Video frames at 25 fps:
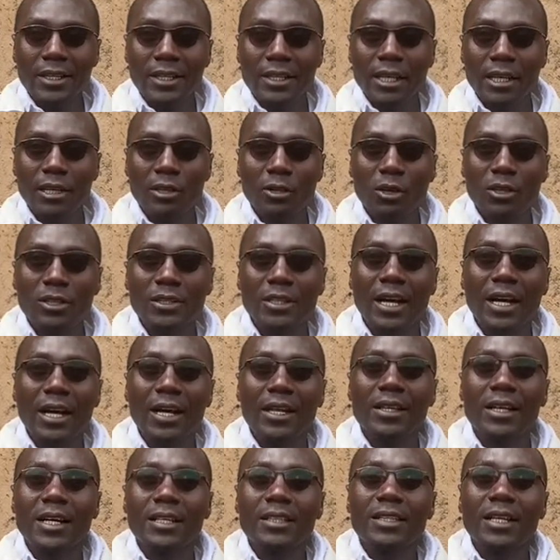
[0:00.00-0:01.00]
doctor
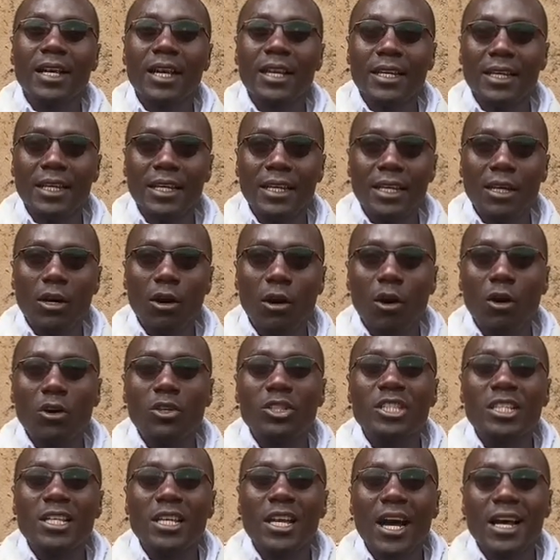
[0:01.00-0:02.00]
that he or
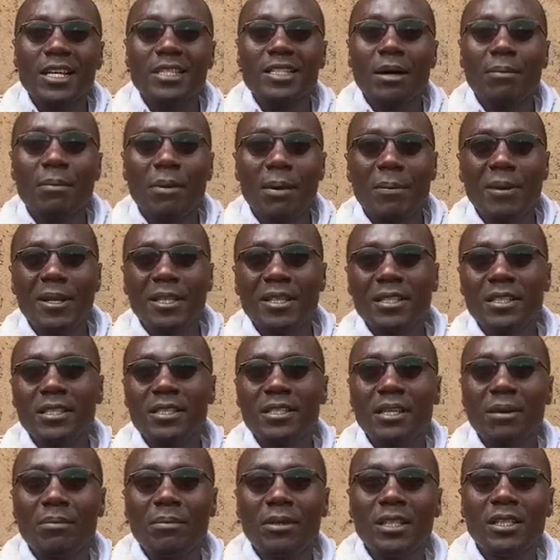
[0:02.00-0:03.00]
she has a permanent
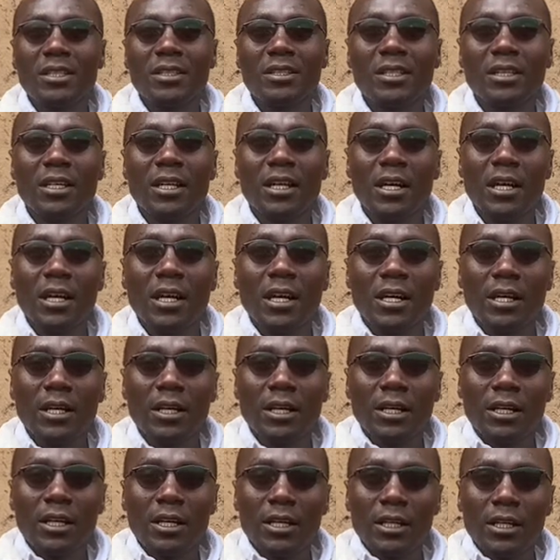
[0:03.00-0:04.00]
disability,
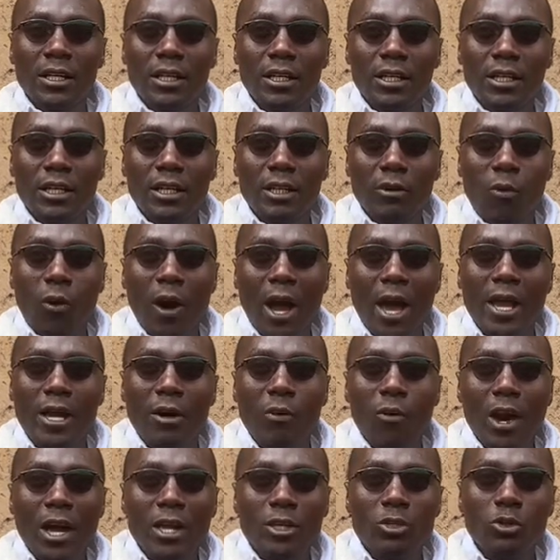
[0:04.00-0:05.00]

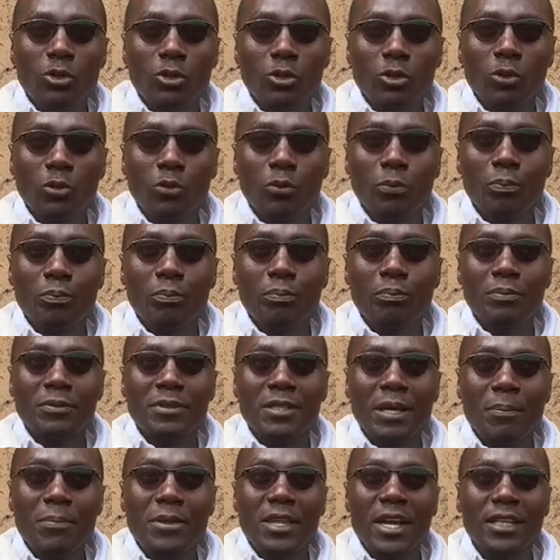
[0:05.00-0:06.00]
why should you
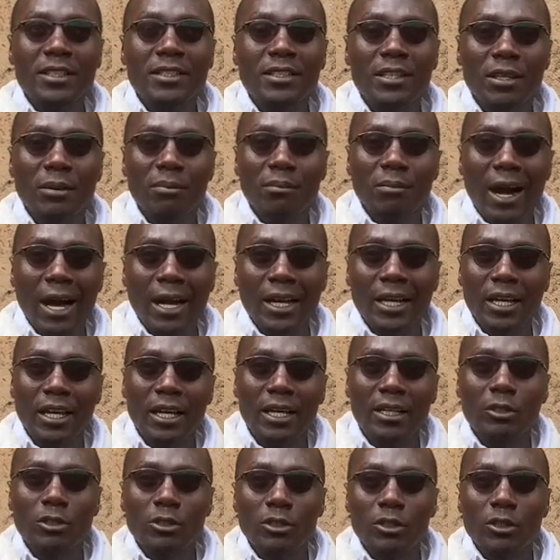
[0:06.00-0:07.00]
subject him
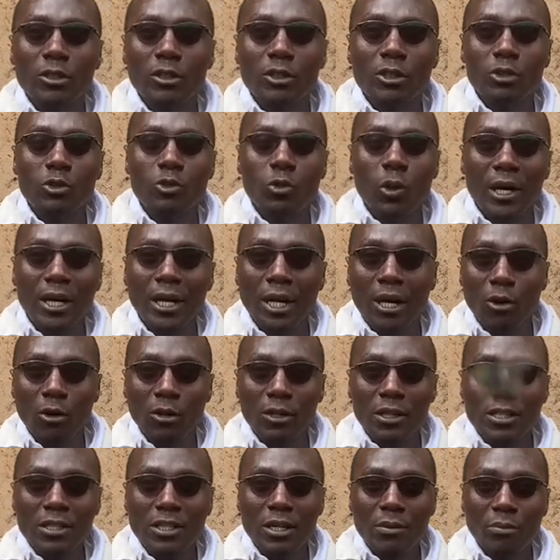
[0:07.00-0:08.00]
again to undergo
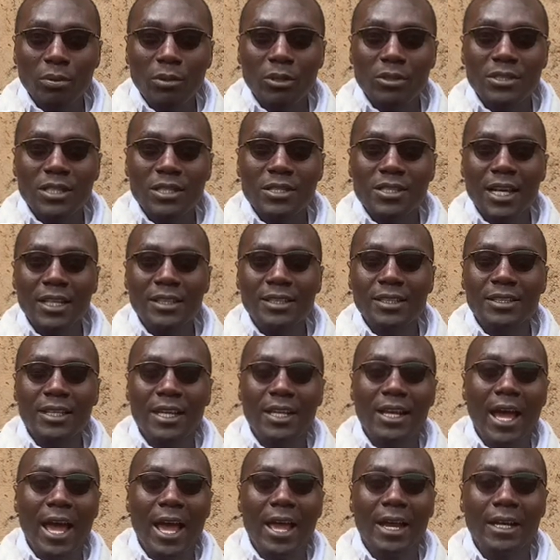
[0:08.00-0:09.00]
the same process at
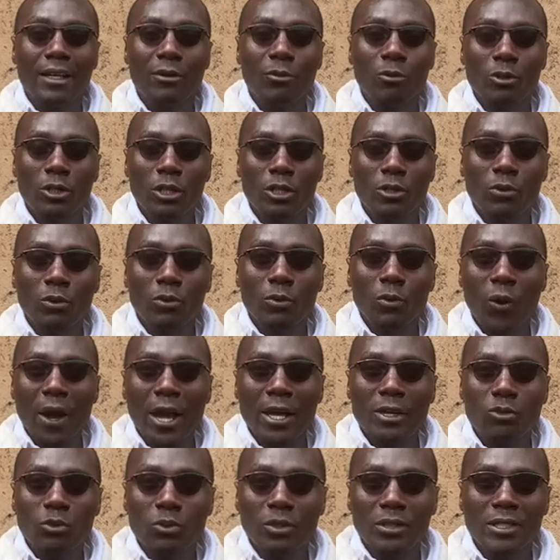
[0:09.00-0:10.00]
10 and could renew?
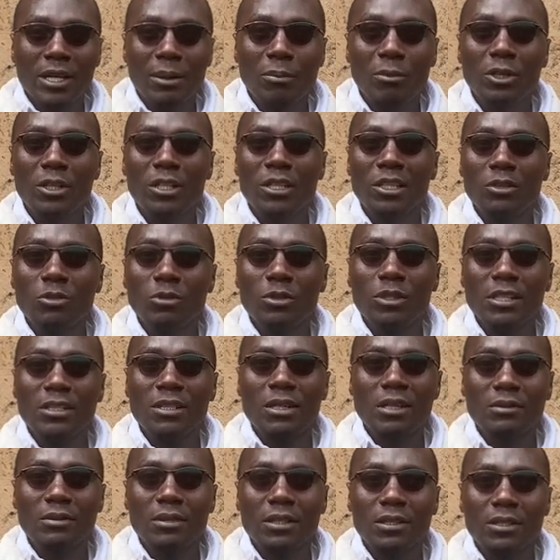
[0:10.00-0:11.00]
Why should somebody renew
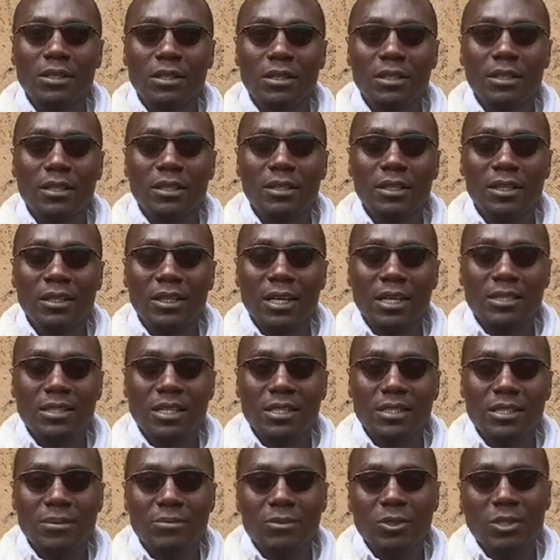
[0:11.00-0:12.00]
the tax
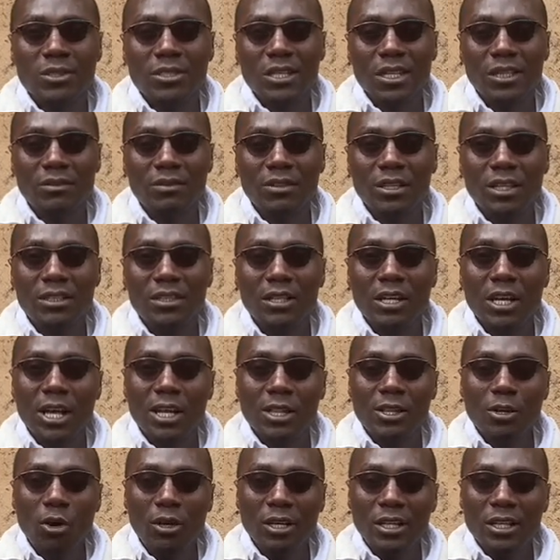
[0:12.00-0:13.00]
exemption certificate?
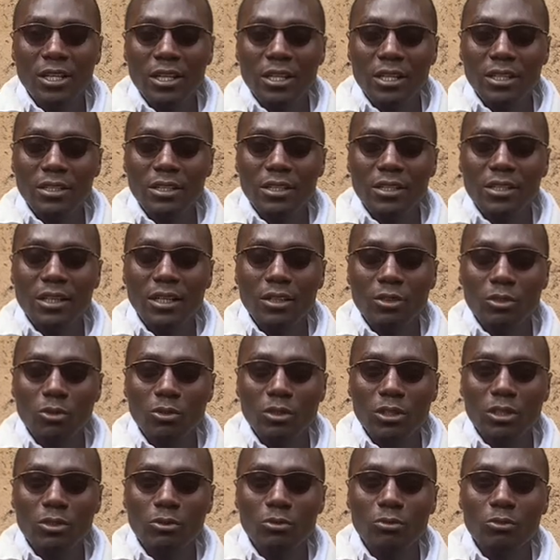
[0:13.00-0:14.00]
The only thing you
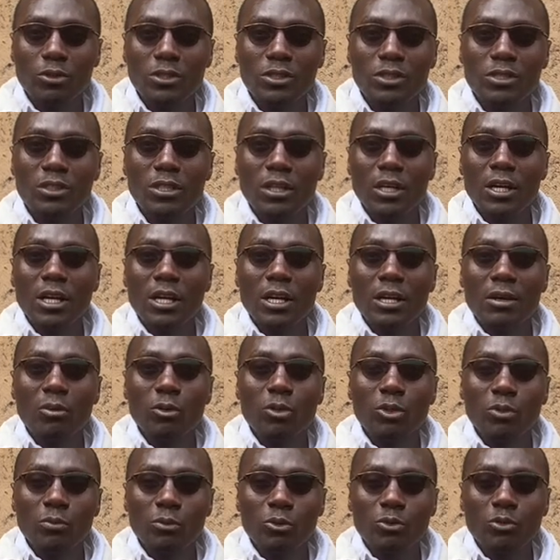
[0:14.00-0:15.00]
need to do is
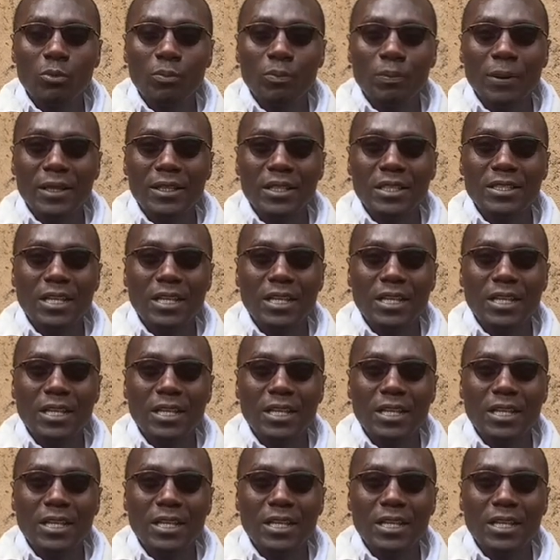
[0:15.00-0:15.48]
huyu mtu mpatie